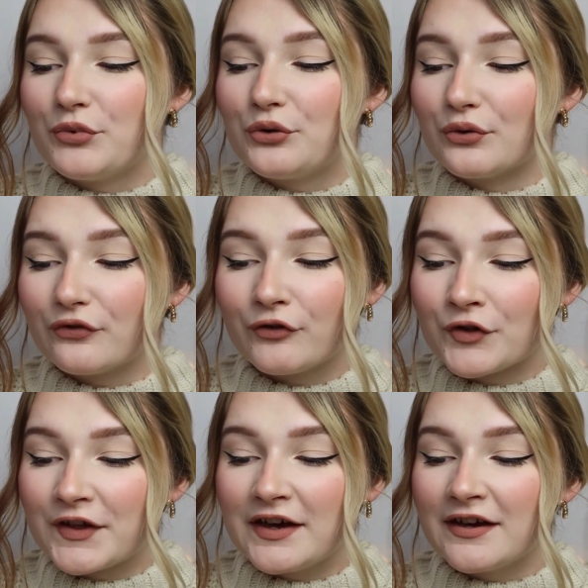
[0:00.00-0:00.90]
beautiful
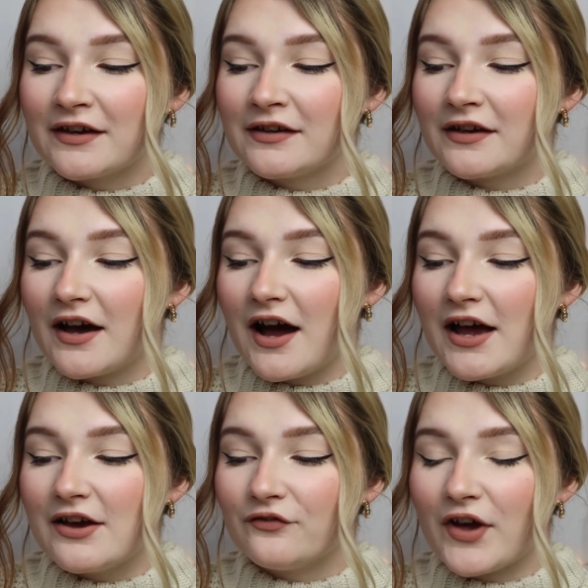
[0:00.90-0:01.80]
thing
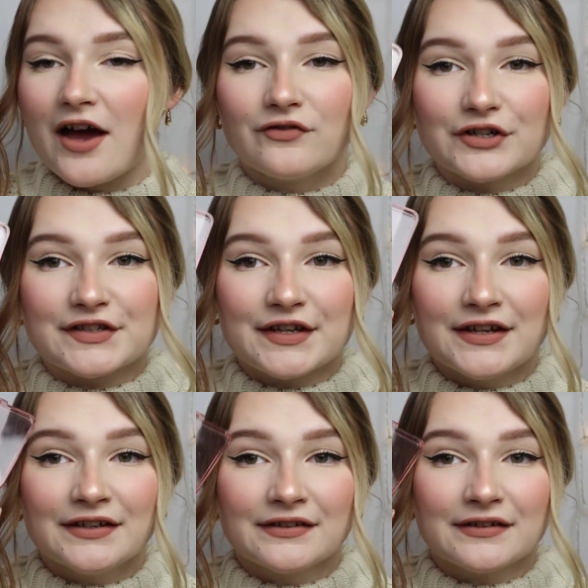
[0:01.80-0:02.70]
I have ever
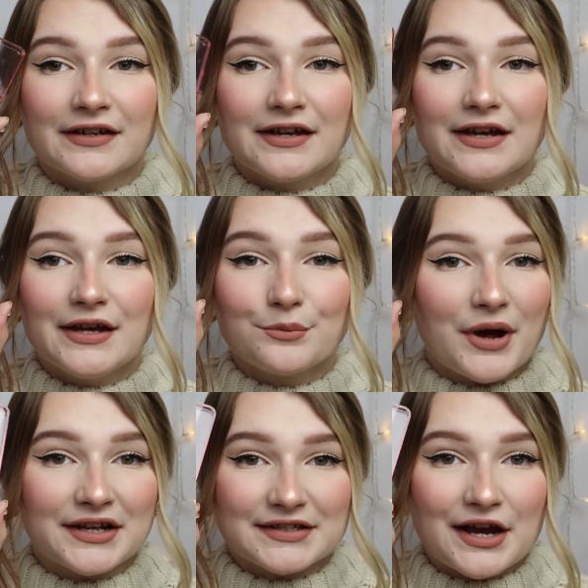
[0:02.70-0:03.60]
seen in
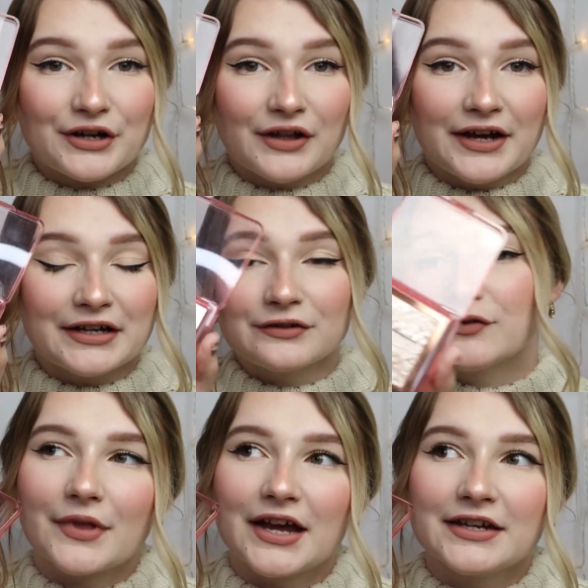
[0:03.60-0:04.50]
my entire
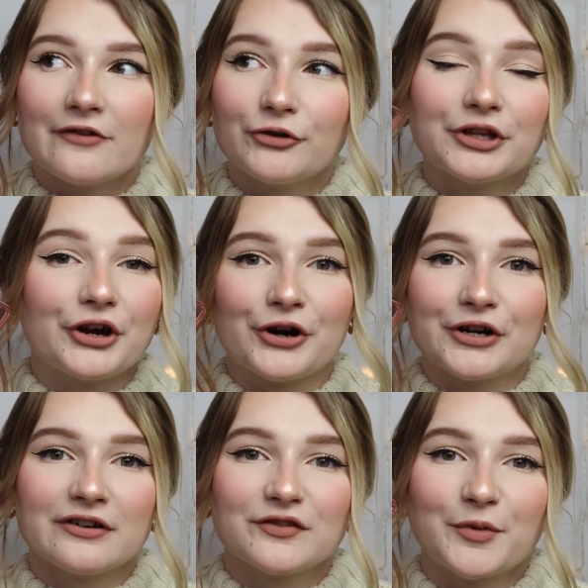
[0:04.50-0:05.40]
life. I had never really
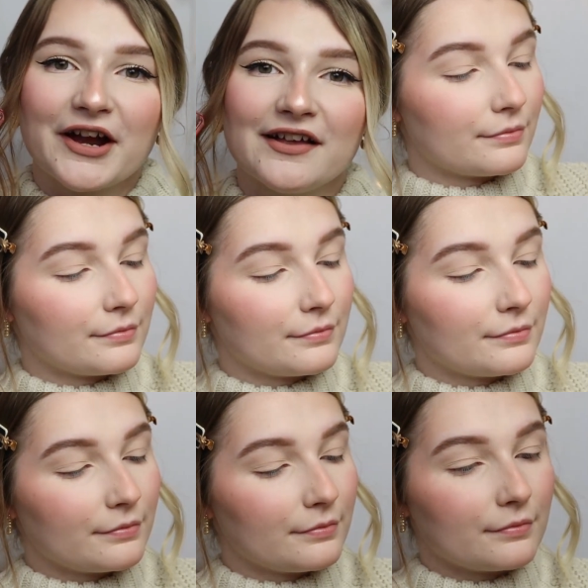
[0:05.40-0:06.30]
heard of the brand
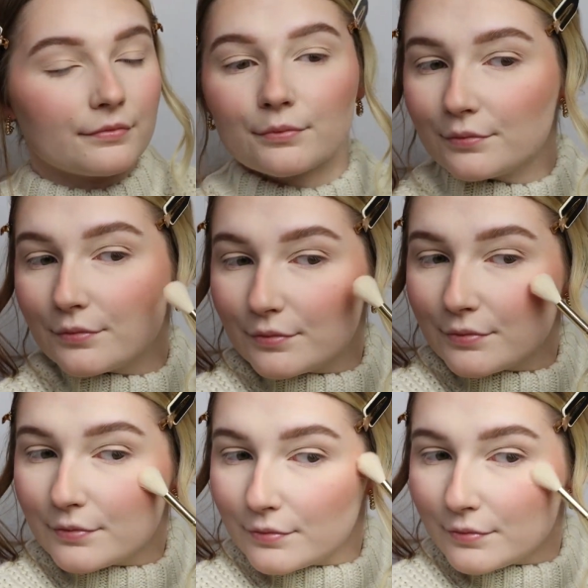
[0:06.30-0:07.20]
Nabla, and so I
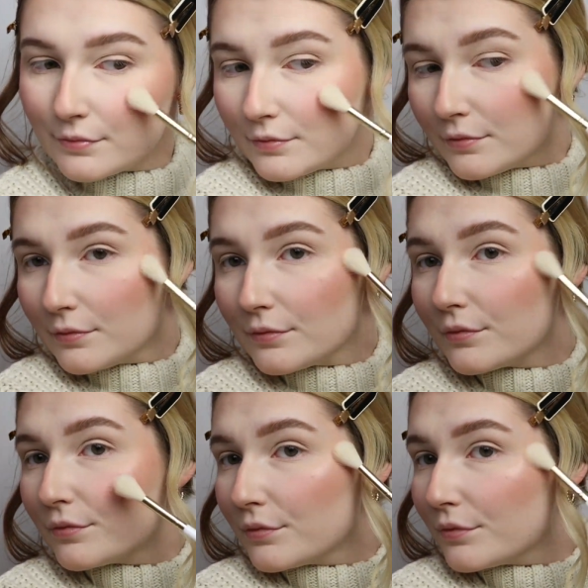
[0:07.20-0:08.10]
wanted to
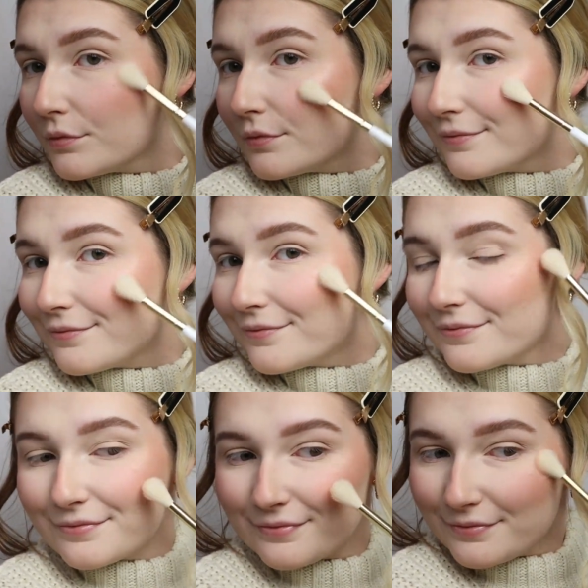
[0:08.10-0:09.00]
try this
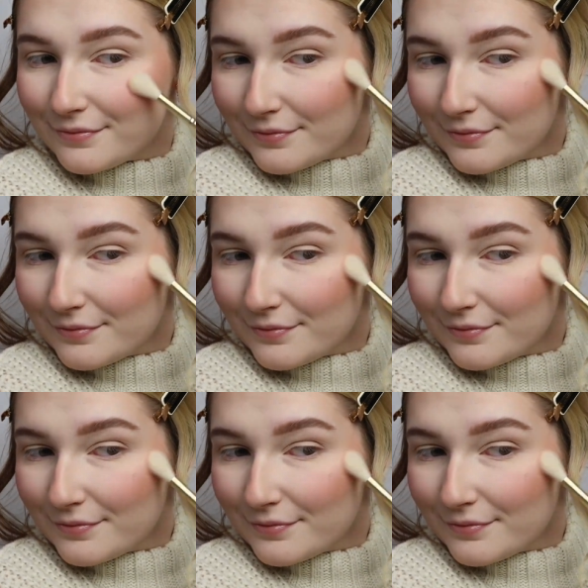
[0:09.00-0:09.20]
highlighter,